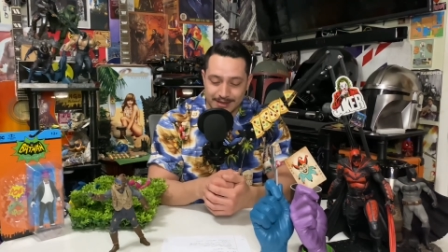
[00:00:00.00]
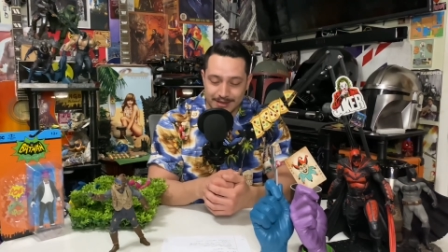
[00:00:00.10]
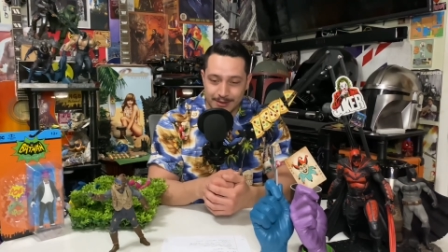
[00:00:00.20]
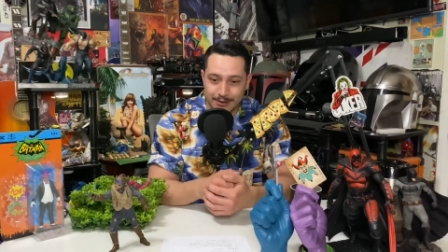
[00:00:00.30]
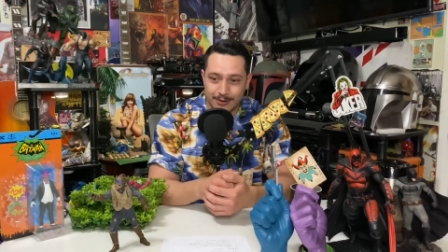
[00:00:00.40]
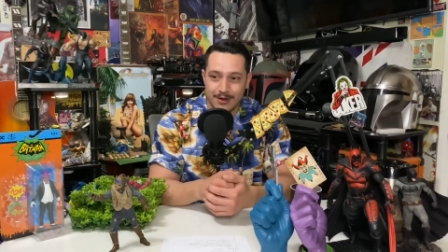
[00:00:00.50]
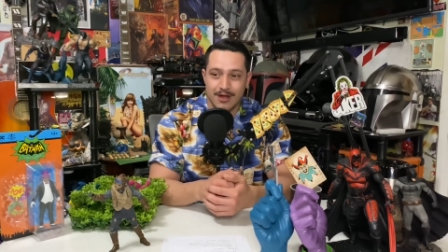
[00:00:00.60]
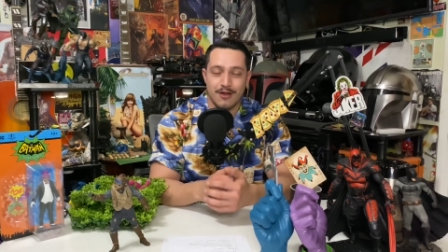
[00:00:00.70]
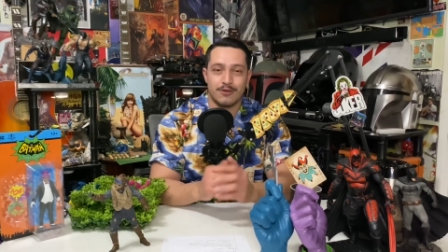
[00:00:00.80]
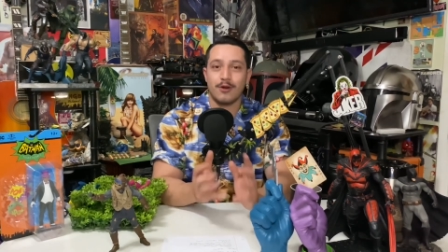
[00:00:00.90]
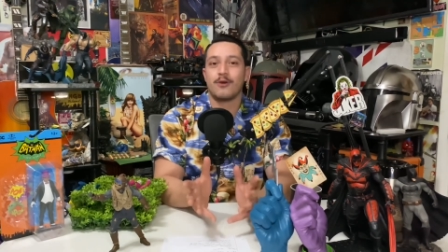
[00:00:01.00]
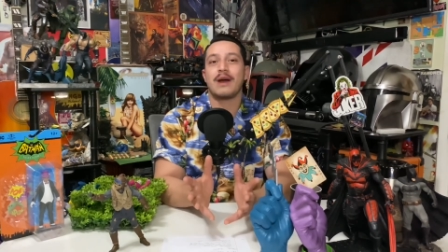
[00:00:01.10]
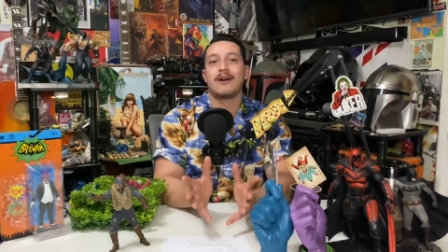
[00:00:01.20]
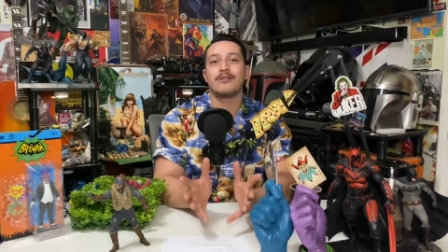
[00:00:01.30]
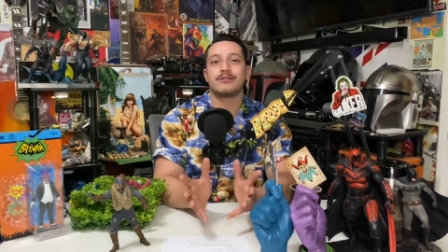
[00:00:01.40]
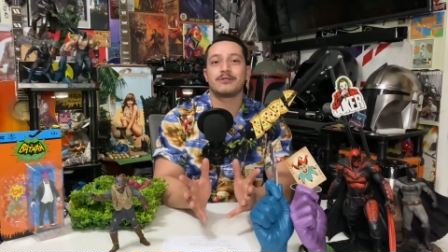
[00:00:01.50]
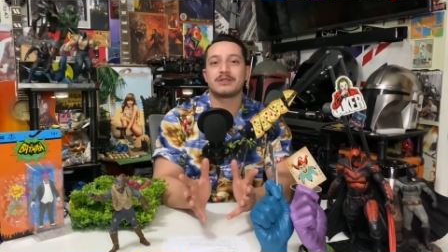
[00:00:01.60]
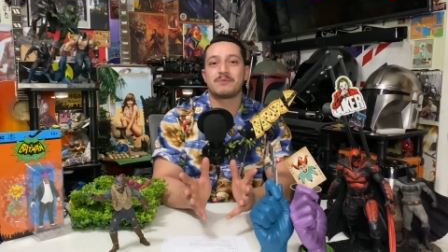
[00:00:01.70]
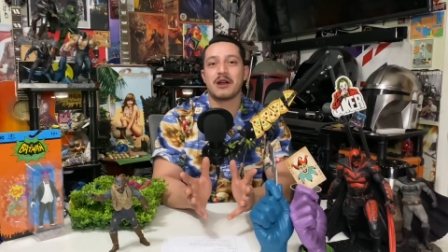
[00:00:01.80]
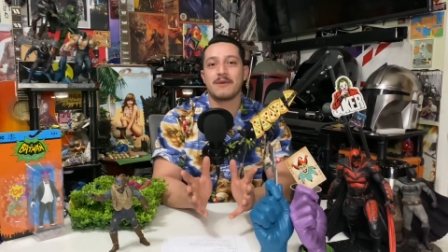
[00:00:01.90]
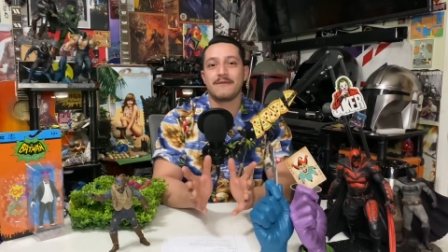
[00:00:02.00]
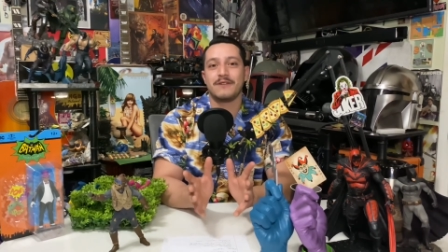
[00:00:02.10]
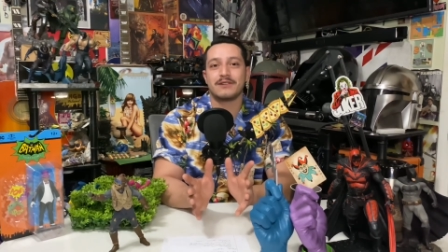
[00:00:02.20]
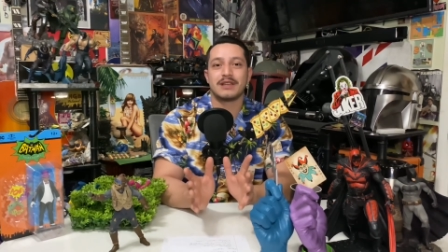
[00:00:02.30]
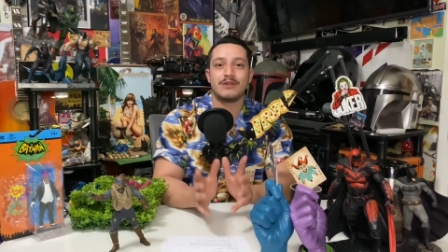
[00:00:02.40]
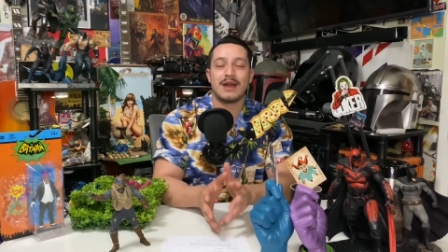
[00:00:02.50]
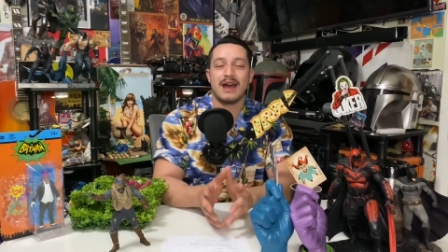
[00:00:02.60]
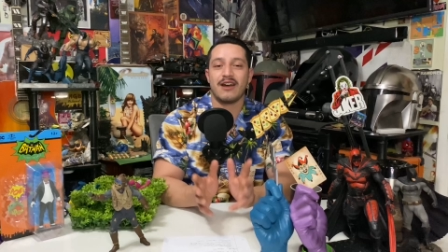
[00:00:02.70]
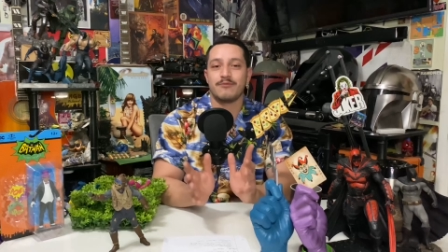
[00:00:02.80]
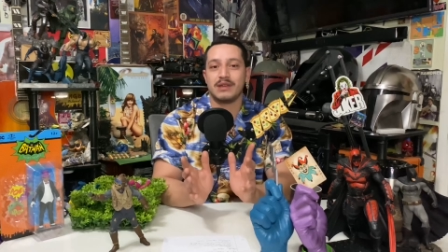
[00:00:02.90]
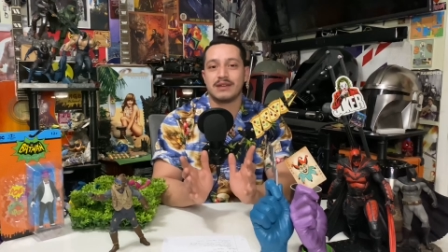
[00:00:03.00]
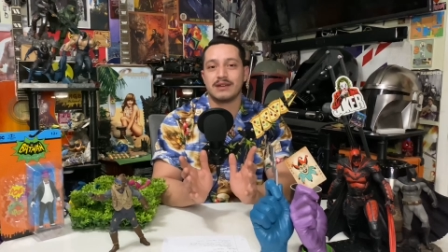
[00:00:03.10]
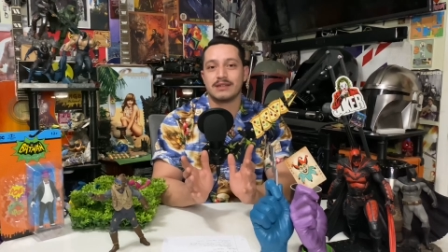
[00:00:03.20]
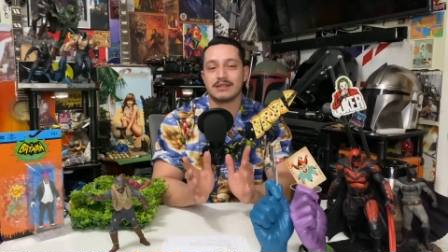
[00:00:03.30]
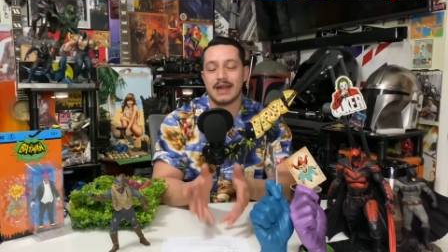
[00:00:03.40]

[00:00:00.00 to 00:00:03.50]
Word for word: So throw away all those old Spider-Man figures that you have because